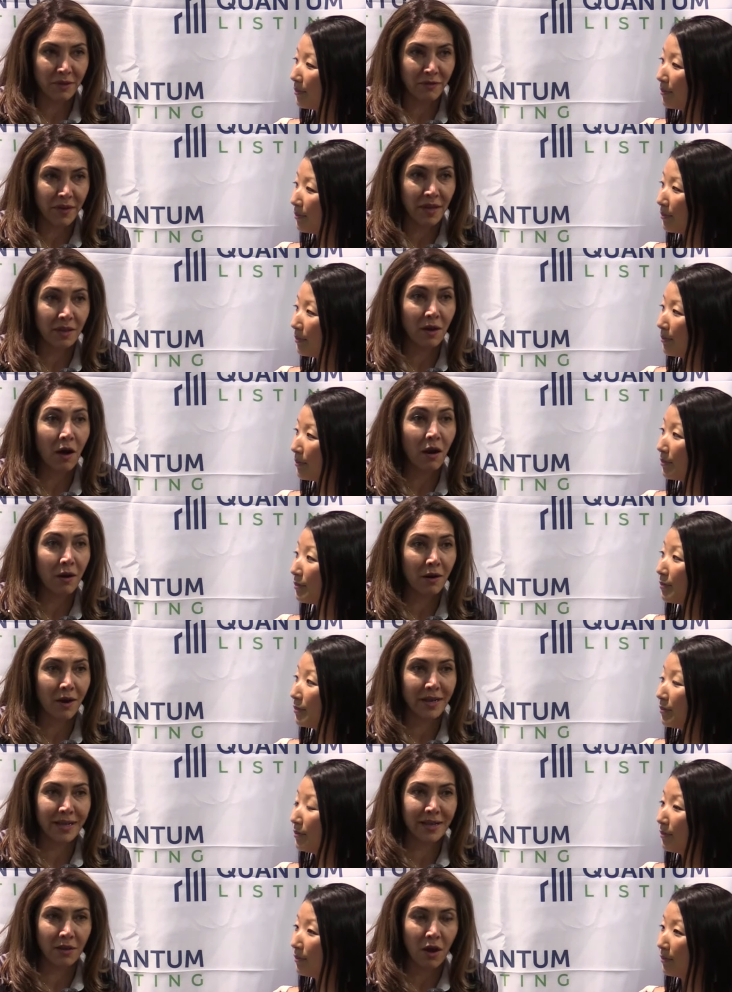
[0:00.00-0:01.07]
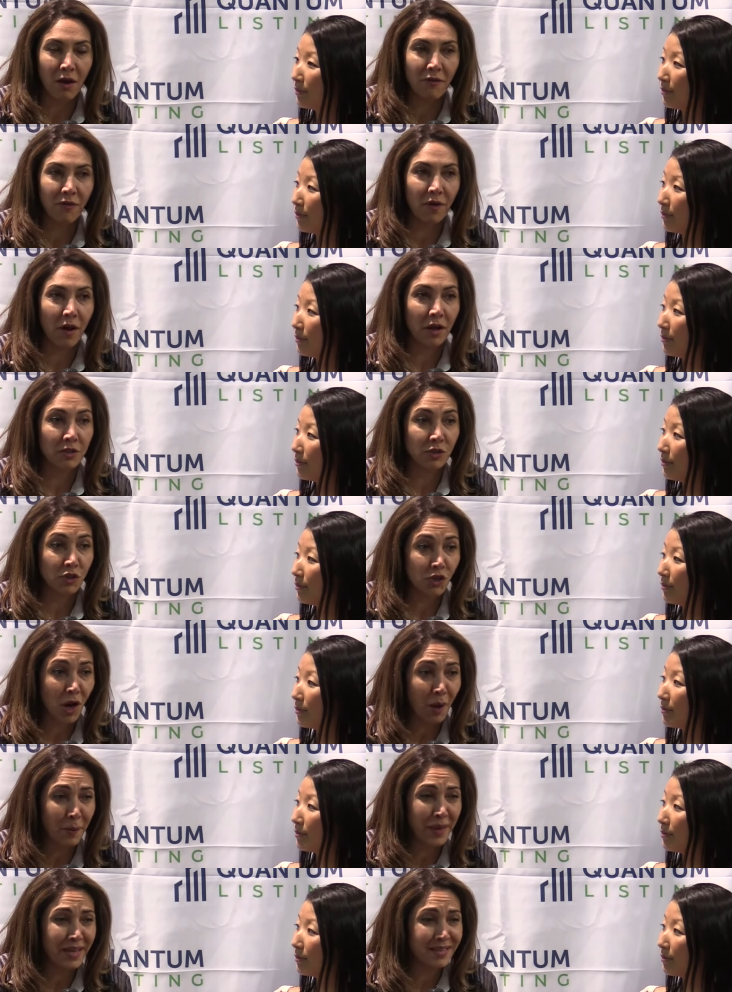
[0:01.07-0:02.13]
Speaker 1: between online and offline
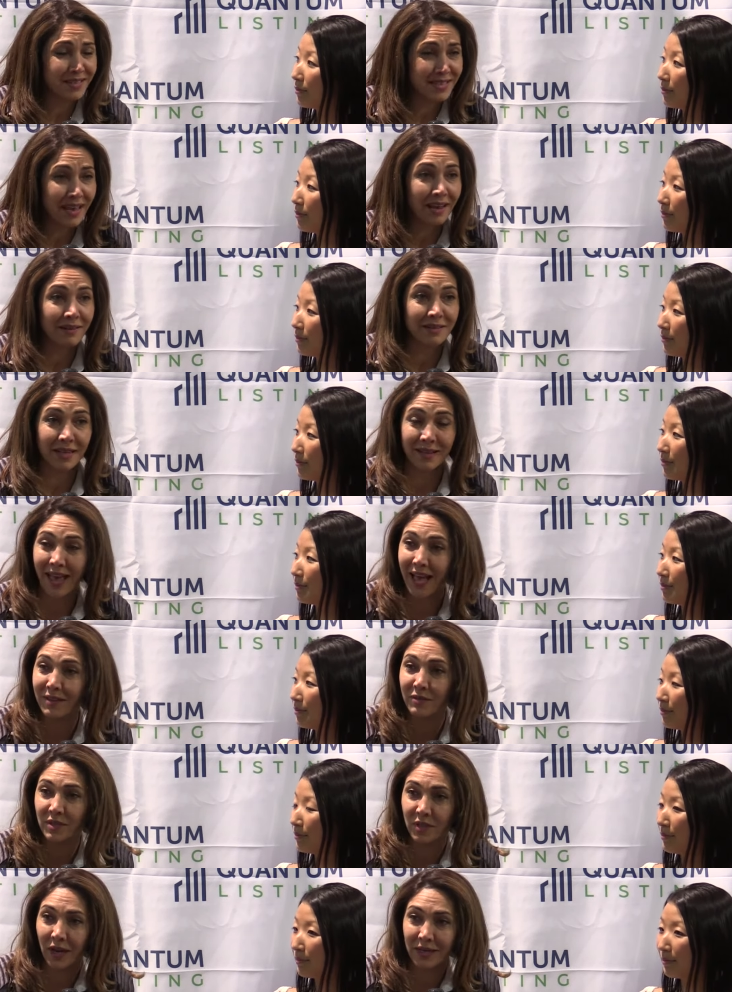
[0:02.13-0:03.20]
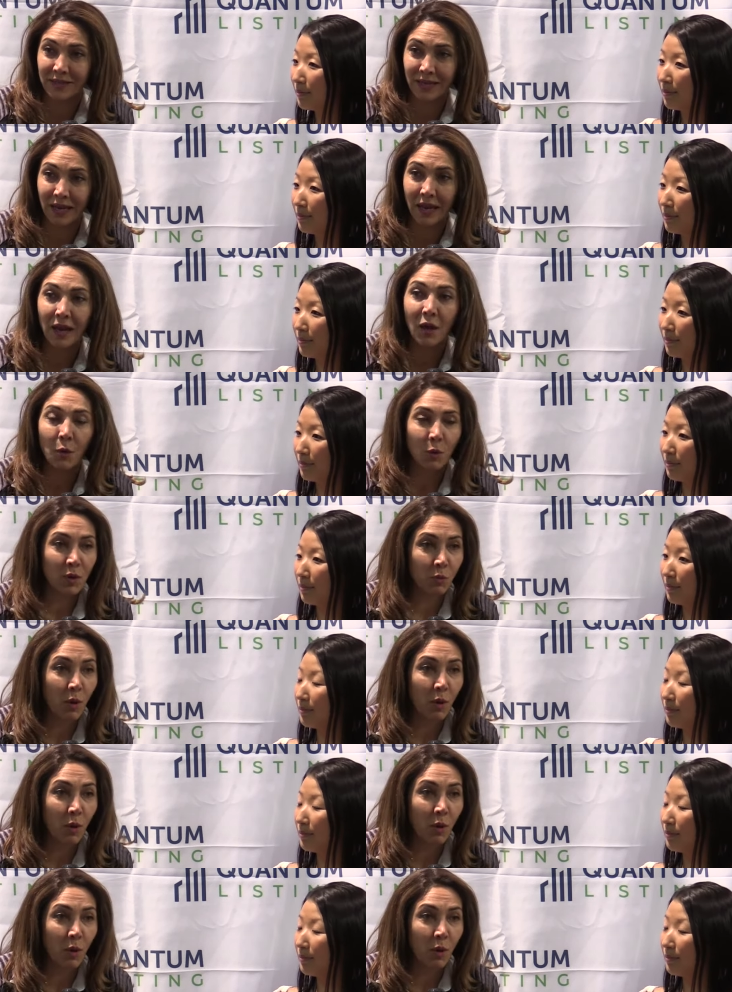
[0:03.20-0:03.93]
shopping, sales, and advertising with